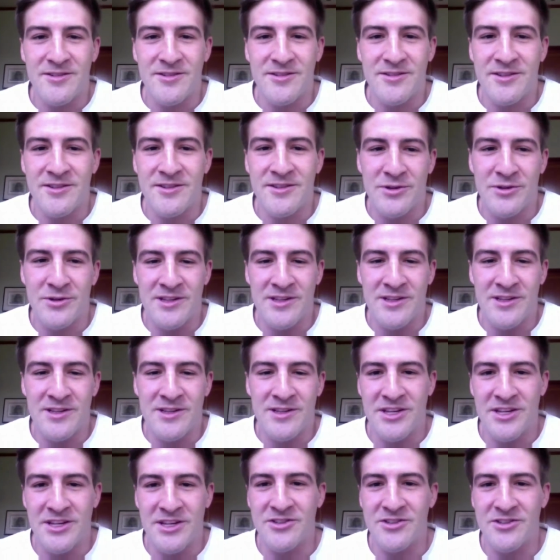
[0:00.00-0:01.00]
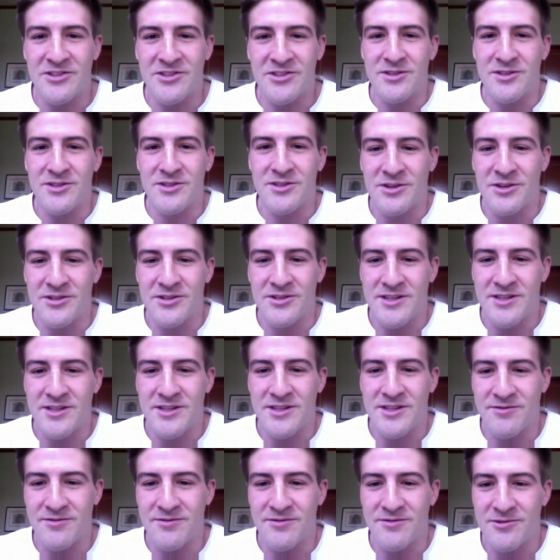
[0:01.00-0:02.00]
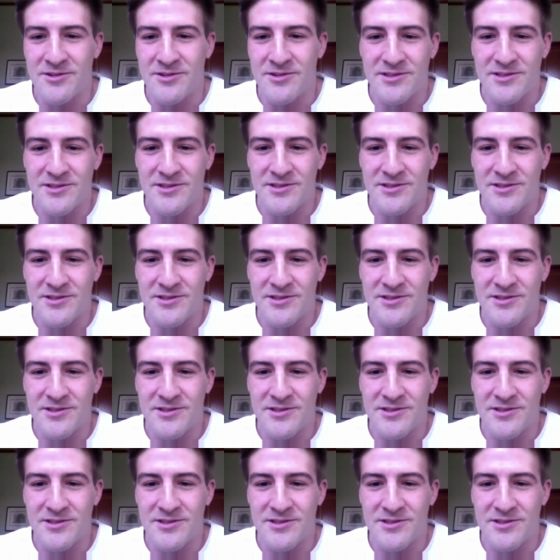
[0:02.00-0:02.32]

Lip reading: in one location really brings to everyone.